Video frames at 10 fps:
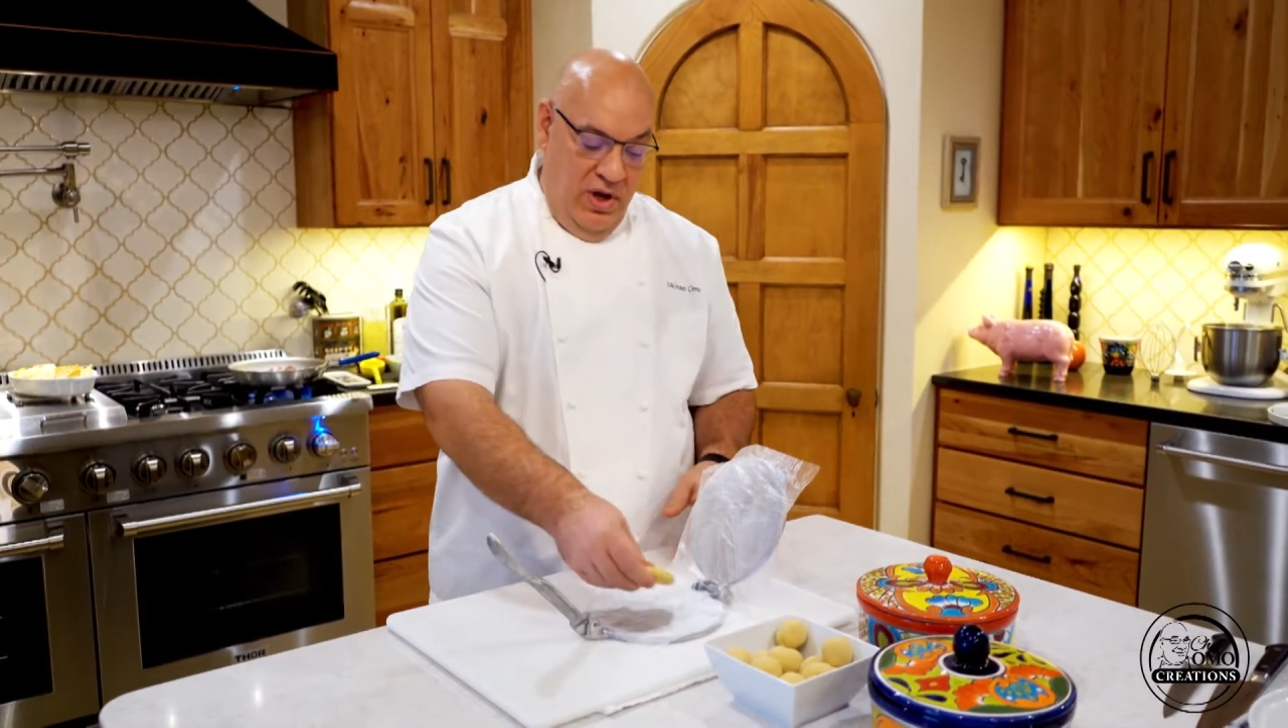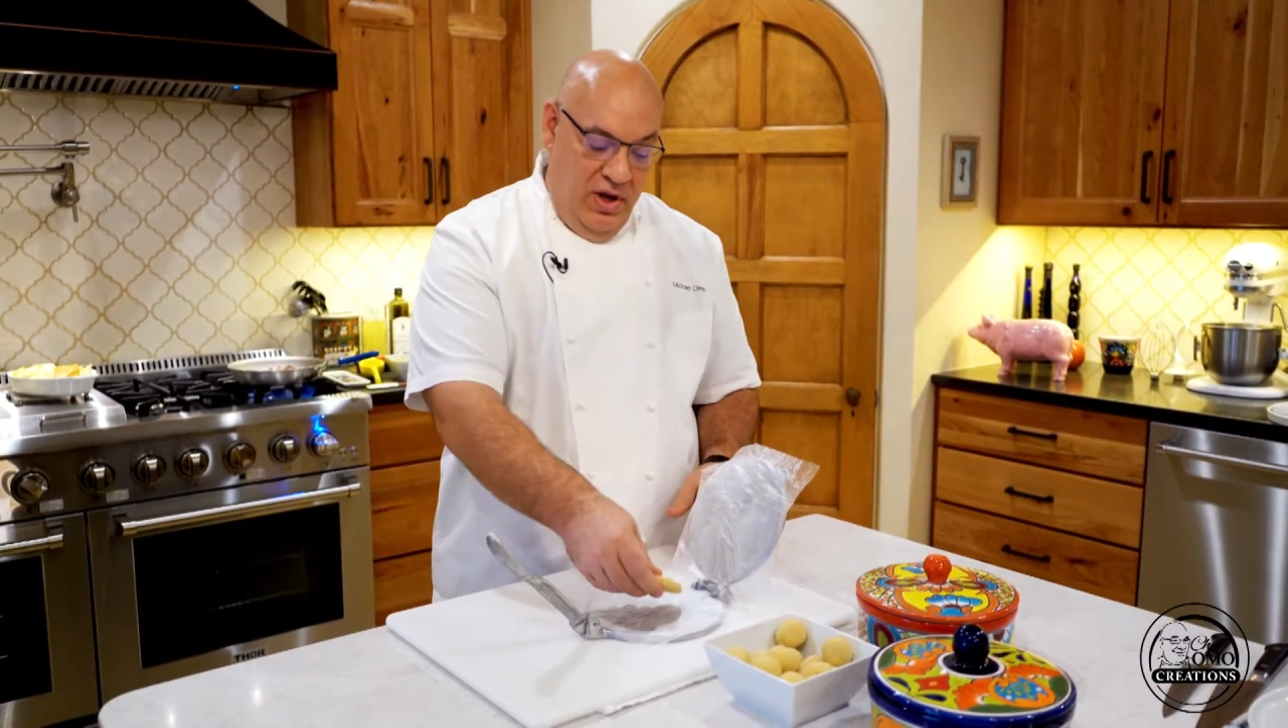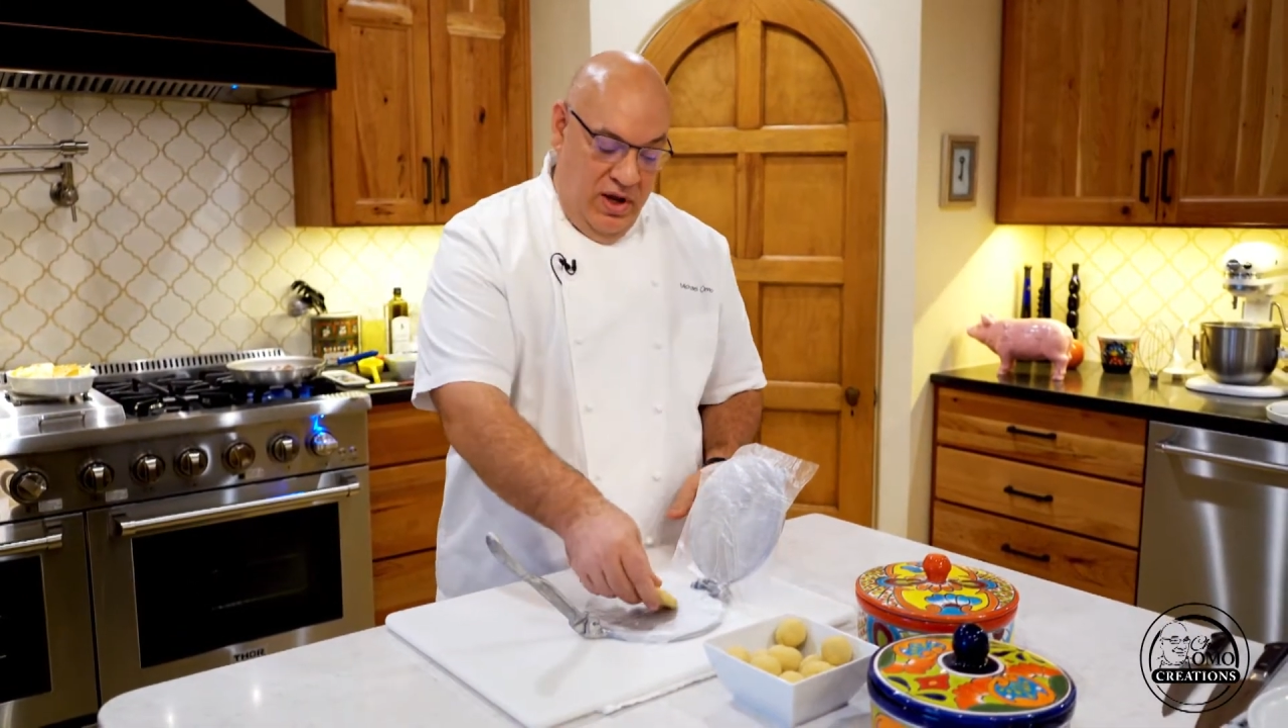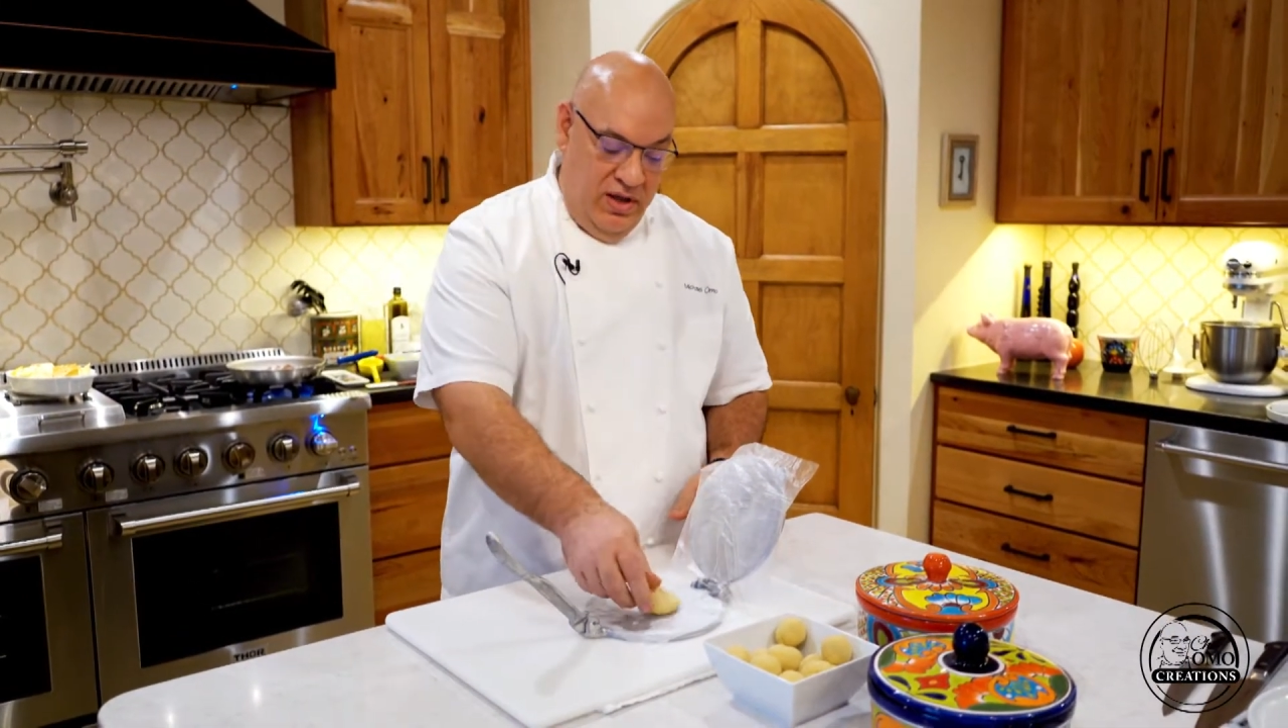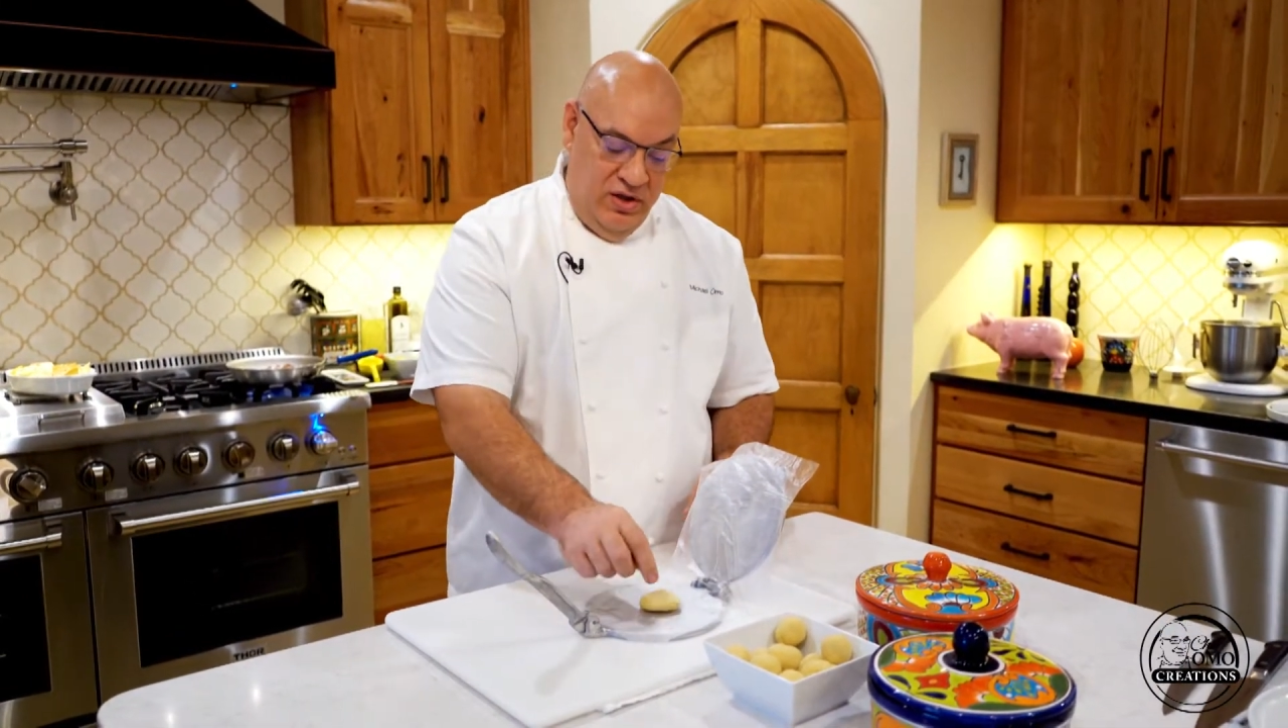
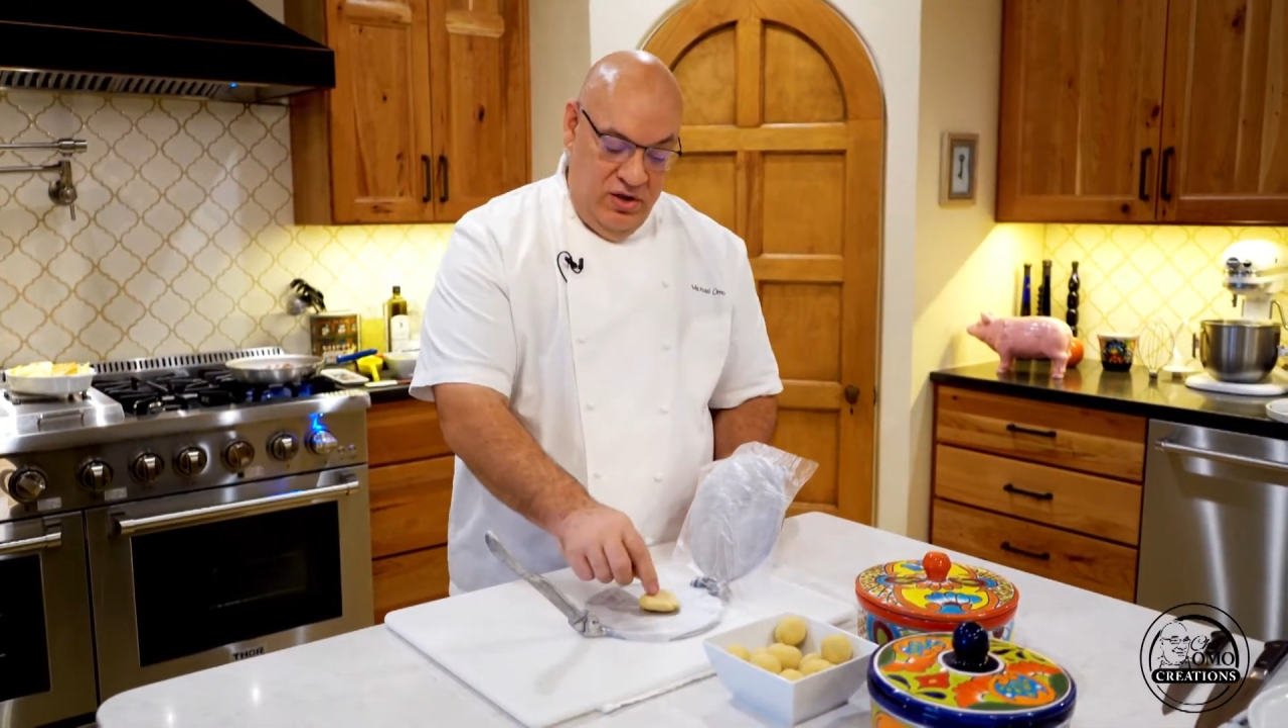and then a